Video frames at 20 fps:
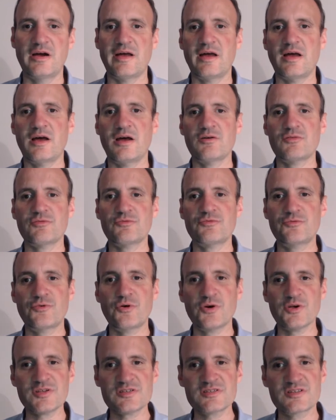
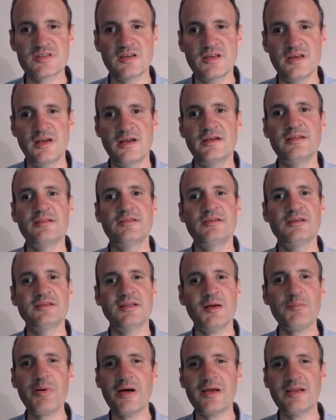First, the
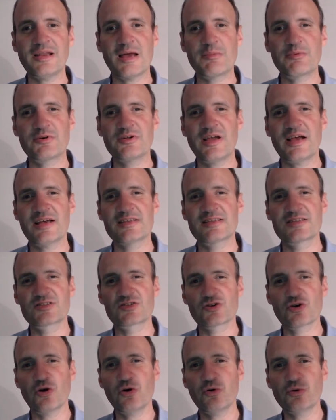Numpy library has its
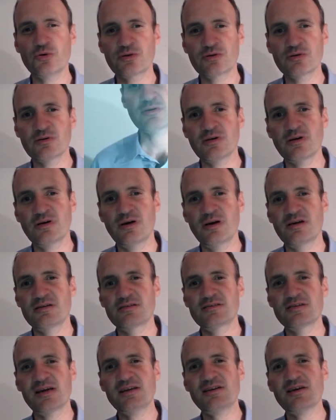own
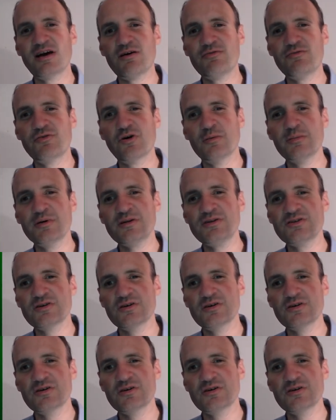data format,